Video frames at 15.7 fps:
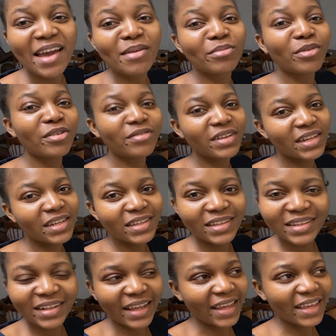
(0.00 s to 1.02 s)
But
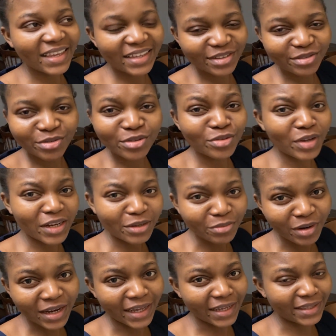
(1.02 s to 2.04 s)
really, like, do you know
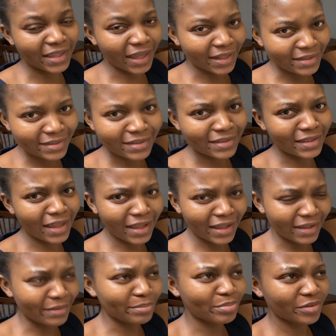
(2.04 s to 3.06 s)
anyone like
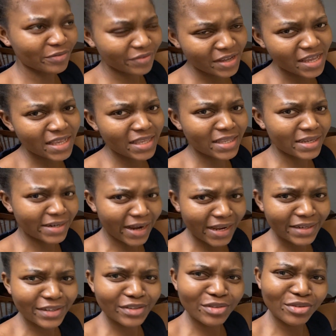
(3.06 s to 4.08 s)
that prefers
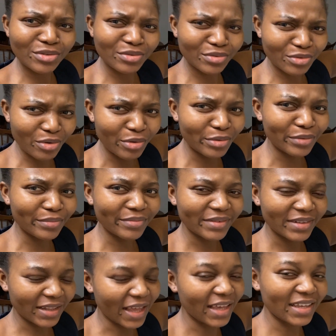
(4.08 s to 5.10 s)
grinding stone,
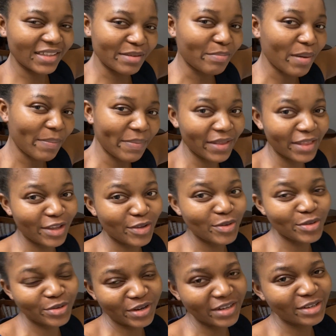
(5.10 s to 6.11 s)
like the pepper they
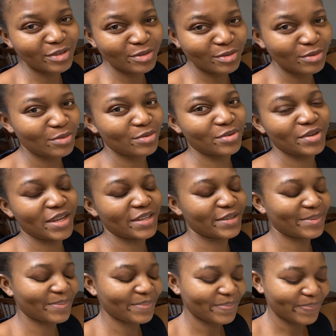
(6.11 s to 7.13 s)
use grinding stone to grind?
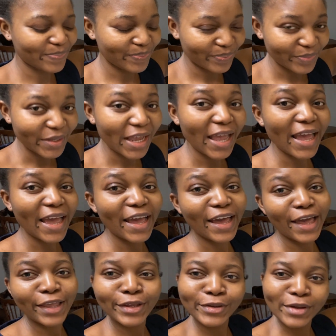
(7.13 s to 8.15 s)

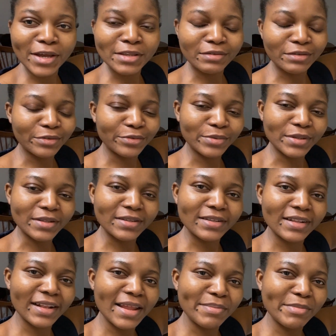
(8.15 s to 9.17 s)
You know, as you do it,
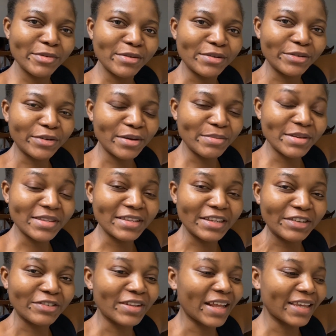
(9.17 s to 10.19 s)
let me know in the comment
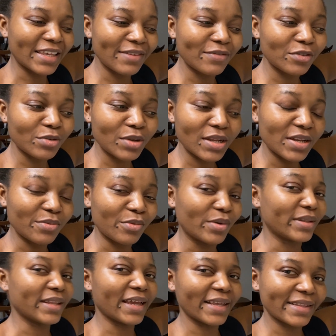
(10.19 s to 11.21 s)
section. Like, if you know
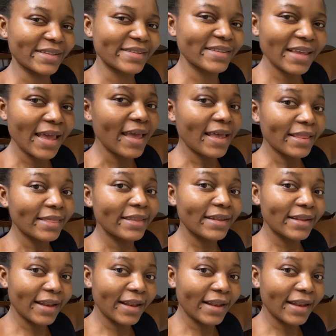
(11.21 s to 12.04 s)
anyone that they